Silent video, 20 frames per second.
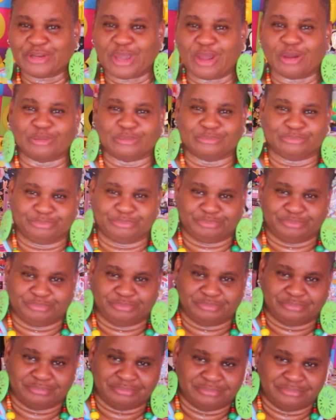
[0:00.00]
on.
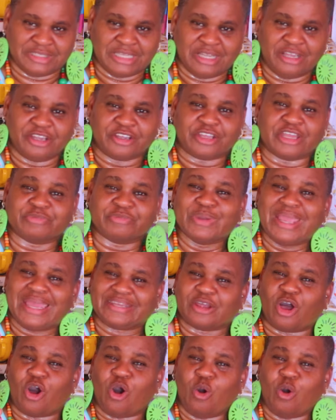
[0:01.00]
Because we
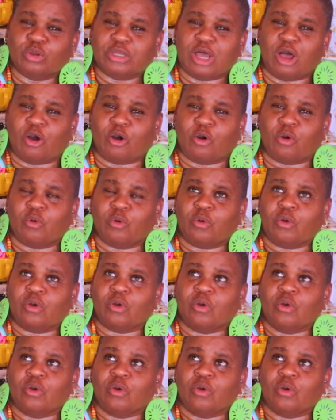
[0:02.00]
had to hold on